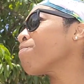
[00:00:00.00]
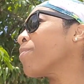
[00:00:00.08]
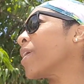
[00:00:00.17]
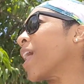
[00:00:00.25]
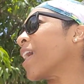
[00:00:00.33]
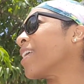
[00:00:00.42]

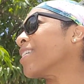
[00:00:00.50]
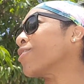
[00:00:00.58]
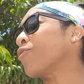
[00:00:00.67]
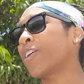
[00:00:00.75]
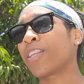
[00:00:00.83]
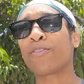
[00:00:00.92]
But it's
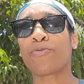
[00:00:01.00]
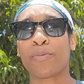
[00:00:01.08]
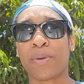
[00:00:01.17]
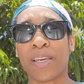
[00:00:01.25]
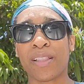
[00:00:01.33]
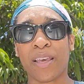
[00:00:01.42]
funny for
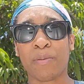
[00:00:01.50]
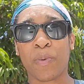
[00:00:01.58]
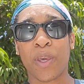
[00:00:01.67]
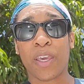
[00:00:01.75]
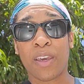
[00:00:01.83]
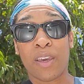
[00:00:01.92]
me, like
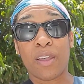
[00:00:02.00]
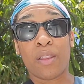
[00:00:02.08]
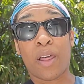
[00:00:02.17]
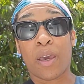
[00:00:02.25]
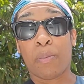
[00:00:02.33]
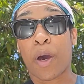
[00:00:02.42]

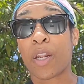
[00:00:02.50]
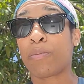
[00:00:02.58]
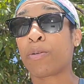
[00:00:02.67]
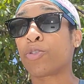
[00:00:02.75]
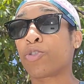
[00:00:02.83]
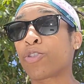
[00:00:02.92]
being like a
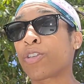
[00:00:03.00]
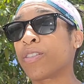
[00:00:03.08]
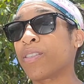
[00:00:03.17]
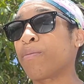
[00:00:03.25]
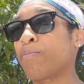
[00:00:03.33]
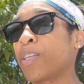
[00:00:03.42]
bodybuilder and
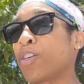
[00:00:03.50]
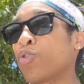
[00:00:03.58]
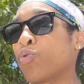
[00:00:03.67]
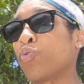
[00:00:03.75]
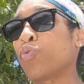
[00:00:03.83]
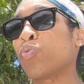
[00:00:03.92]
somebody
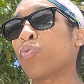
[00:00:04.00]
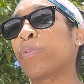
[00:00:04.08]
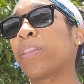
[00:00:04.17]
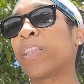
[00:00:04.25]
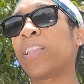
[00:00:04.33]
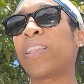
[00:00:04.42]
who
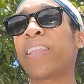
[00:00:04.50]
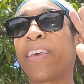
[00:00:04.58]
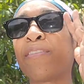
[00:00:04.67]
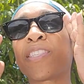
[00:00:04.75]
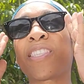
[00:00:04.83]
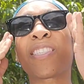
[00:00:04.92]

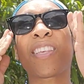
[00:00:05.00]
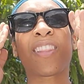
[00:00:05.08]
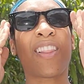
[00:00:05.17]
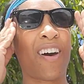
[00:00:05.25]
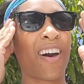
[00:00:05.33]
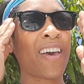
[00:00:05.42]
lifts a
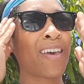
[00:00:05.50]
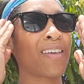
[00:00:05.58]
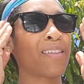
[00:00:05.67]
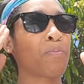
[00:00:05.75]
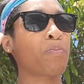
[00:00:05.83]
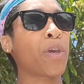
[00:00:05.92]
lot,
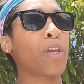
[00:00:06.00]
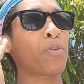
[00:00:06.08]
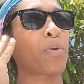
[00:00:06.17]
being